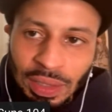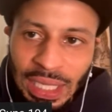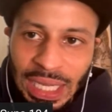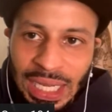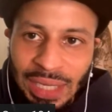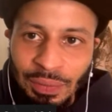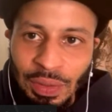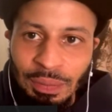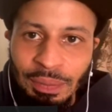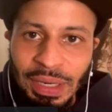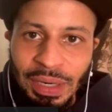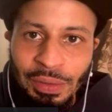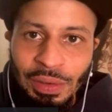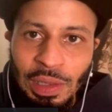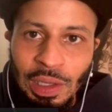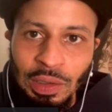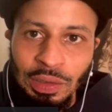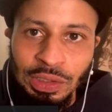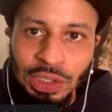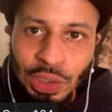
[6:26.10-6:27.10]
Live with Barry
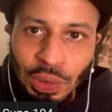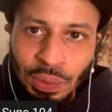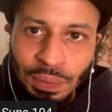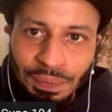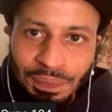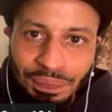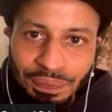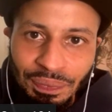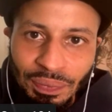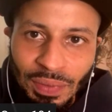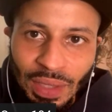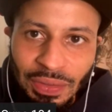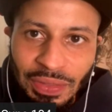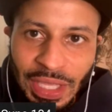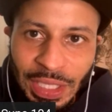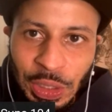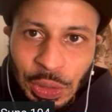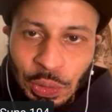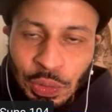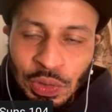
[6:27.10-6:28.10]
Long 2.
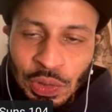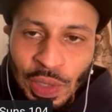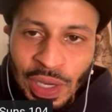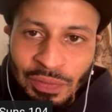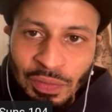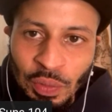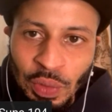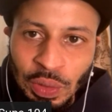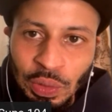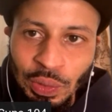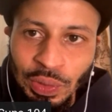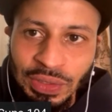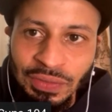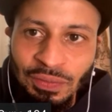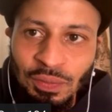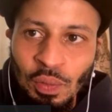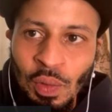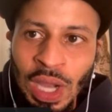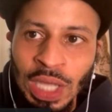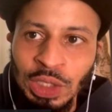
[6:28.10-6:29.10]
Thank you to everyone who is
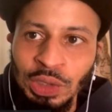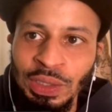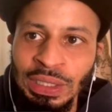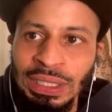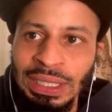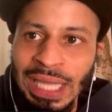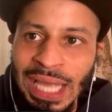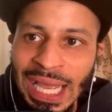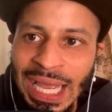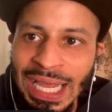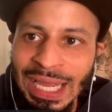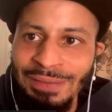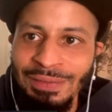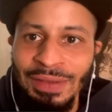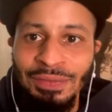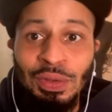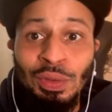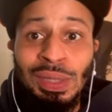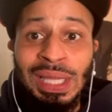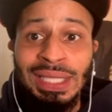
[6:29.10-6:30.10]
watching live.
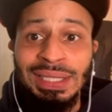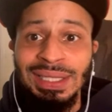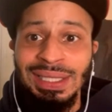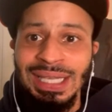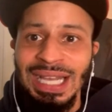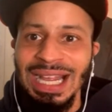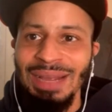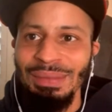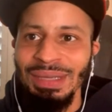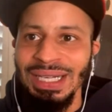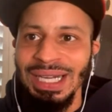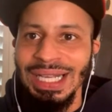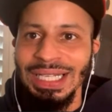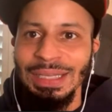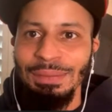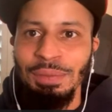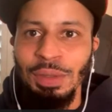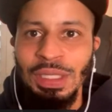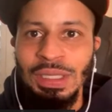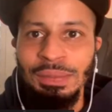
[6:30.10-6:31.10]
If you would like to comment, I
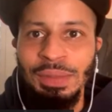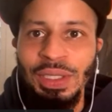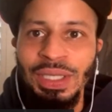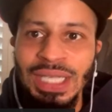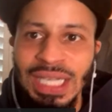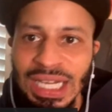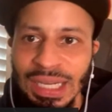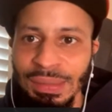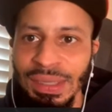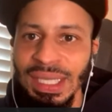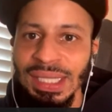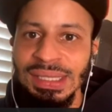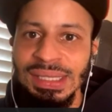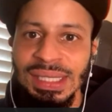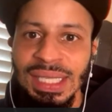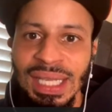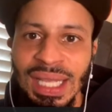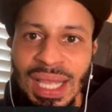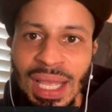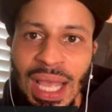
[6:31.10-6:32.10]
can pull up your
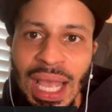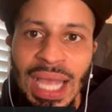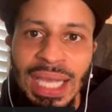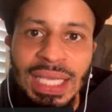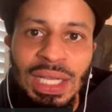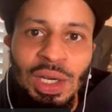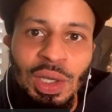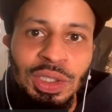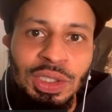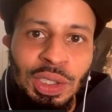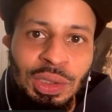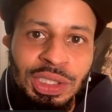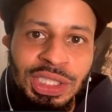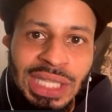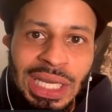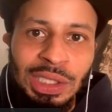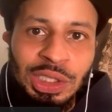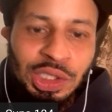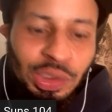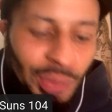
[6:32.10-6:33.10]
comments. I can also
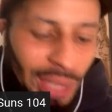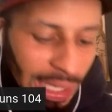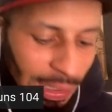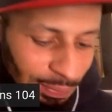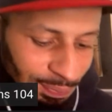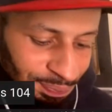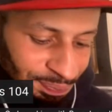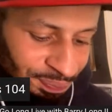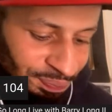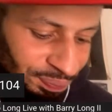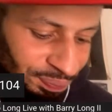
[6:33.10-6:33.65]
shout you out.